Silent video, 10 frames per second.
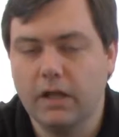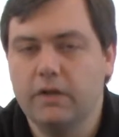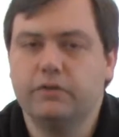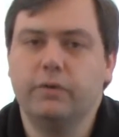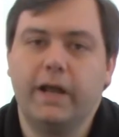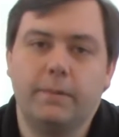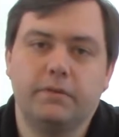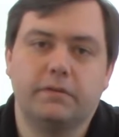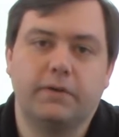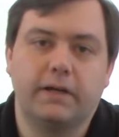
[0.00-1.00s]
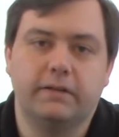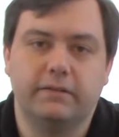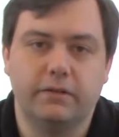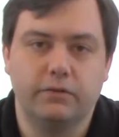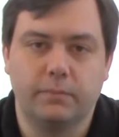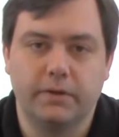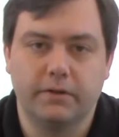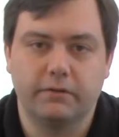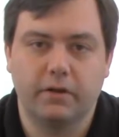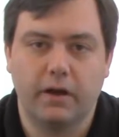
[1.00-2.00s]
So what happens if I continue to
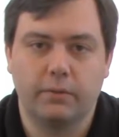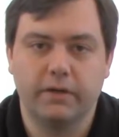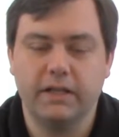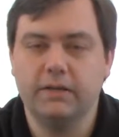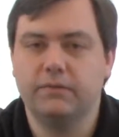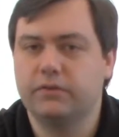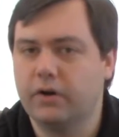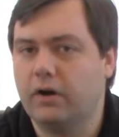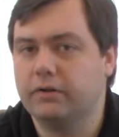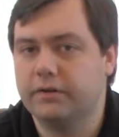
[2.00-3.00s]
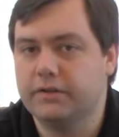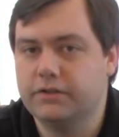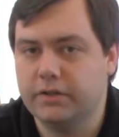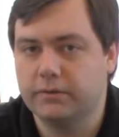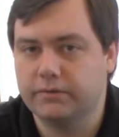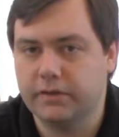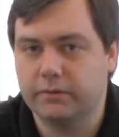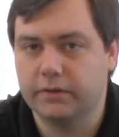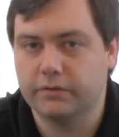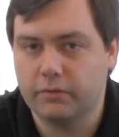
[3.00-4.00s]
build a tower even taller than
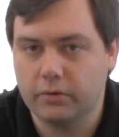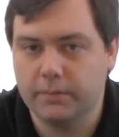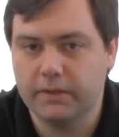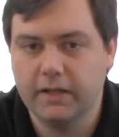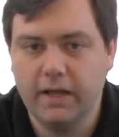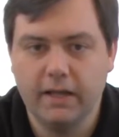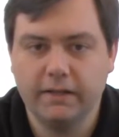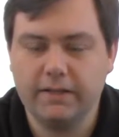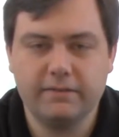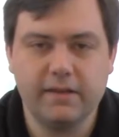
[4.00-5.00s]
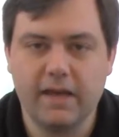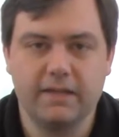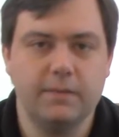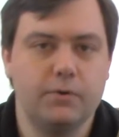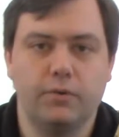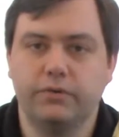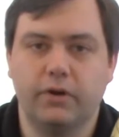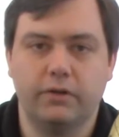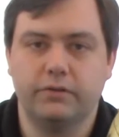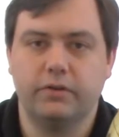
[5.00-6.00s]
geosynchronous orbit? Let's say I keep going
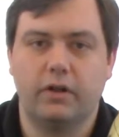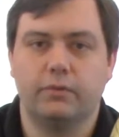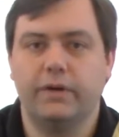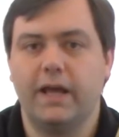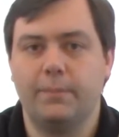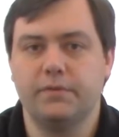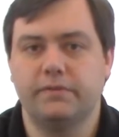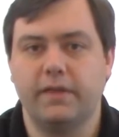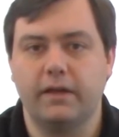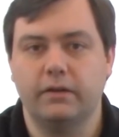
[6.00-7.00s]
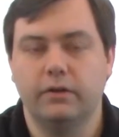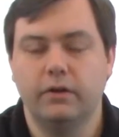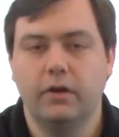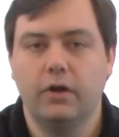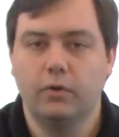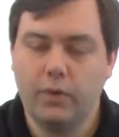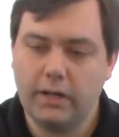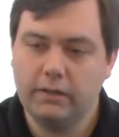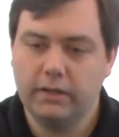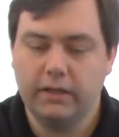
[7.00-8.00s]
taller and taller. What happens then?
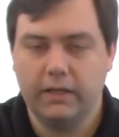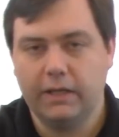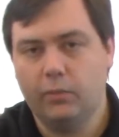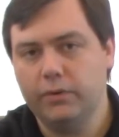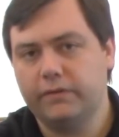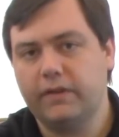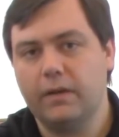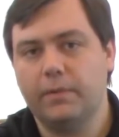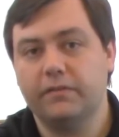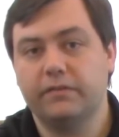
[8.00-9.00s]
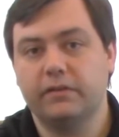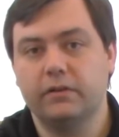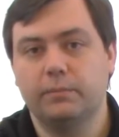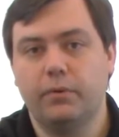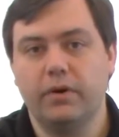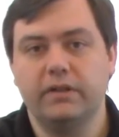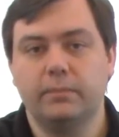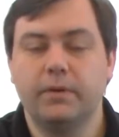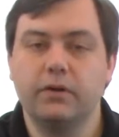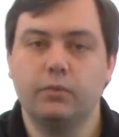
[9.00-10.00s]
Well, it won't stay above a single
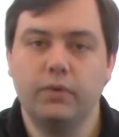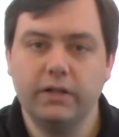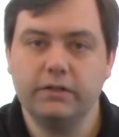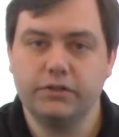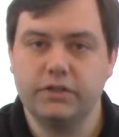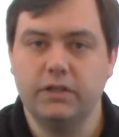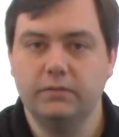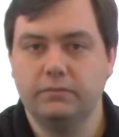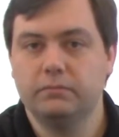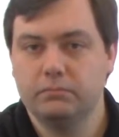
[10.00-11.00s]
point, but it will achieve